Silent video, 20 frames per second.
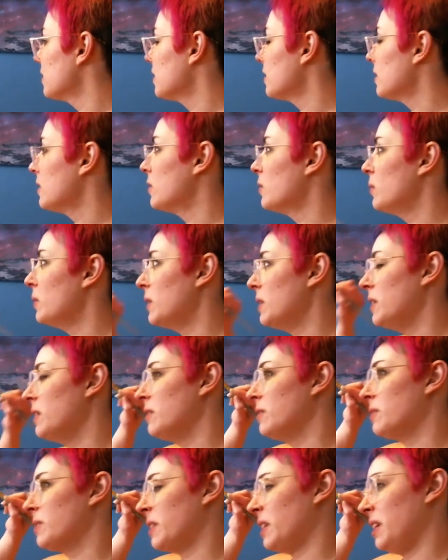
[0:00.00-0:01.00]
We live
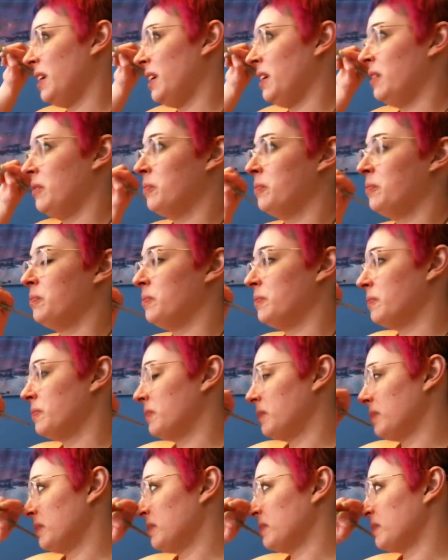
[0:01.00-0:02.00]
on
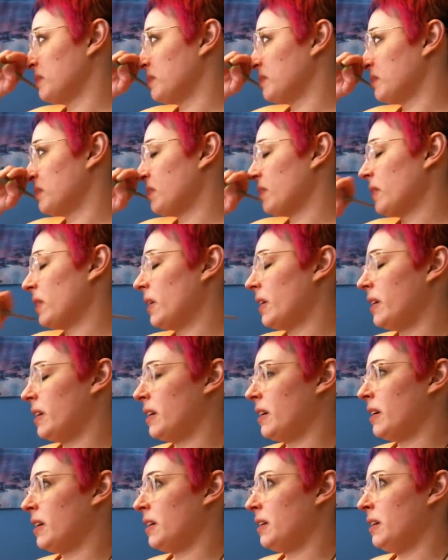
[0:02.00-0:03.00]

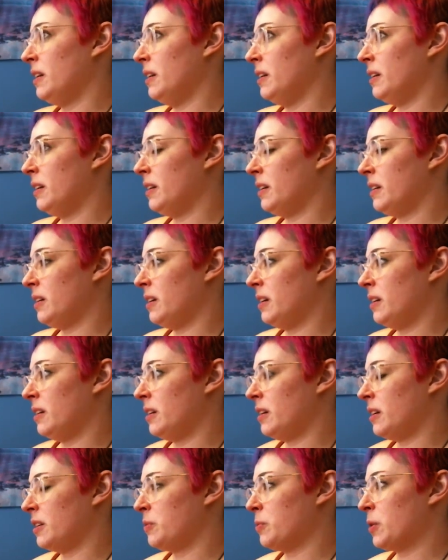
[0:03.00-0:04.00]
an
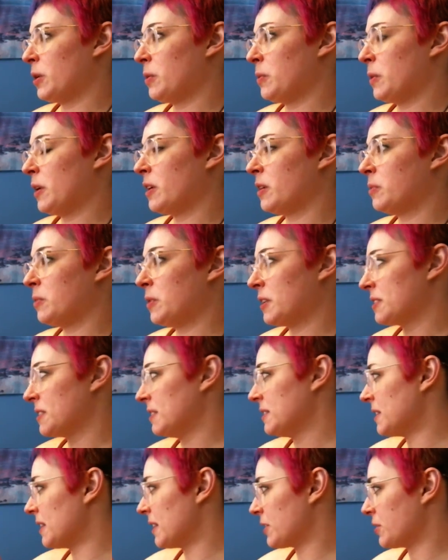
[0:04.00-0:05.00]
apartment complex that's
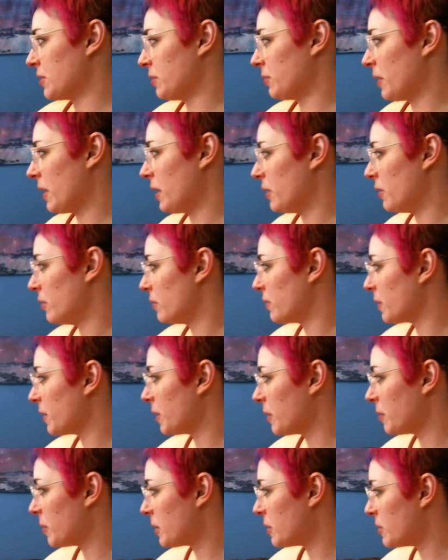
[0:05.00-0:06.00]
actually right over a
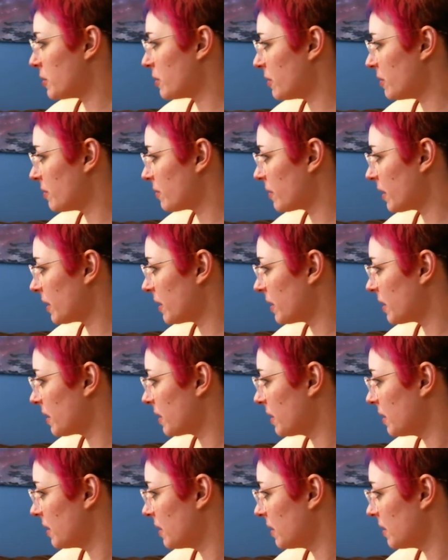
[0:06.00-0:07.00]
bunch of
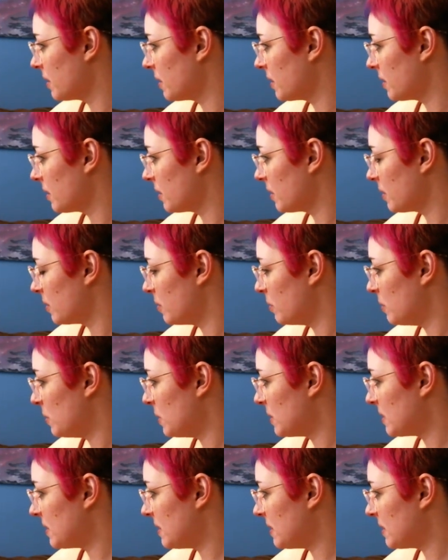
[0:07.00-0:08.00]

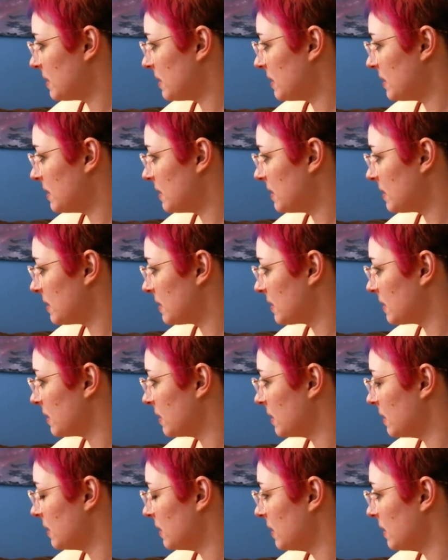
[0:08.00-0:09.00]
businesses.
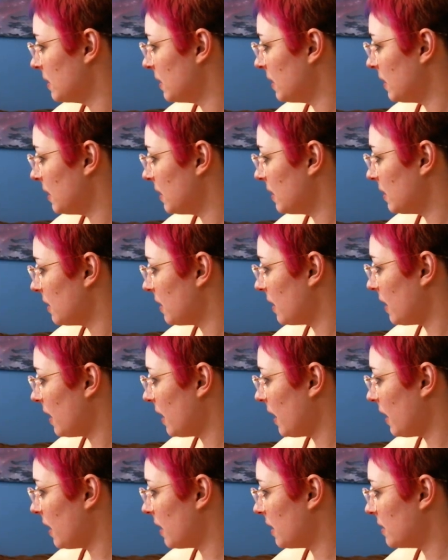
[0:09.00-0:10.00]

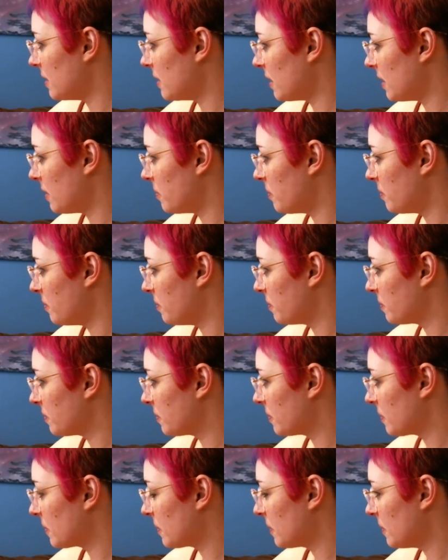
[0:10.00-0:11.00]
And
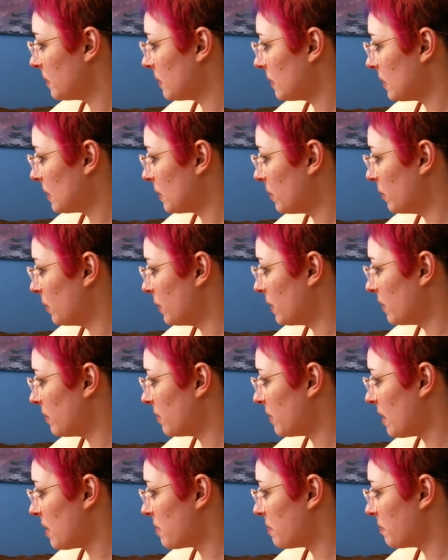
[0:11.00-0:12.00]
one of
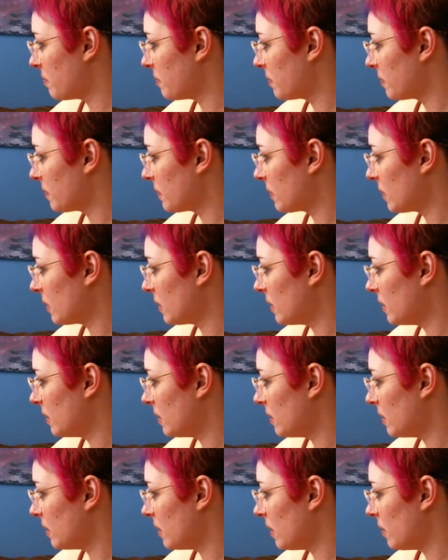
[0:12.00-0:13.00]
them,
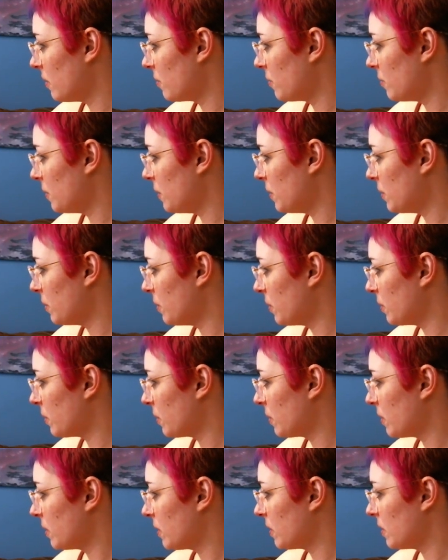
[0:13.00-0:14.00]
a few
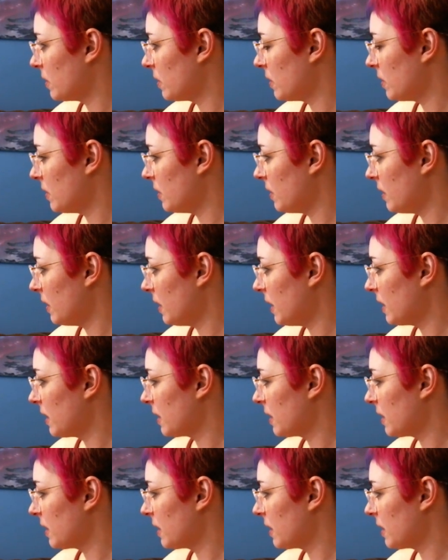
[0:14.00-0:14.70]
like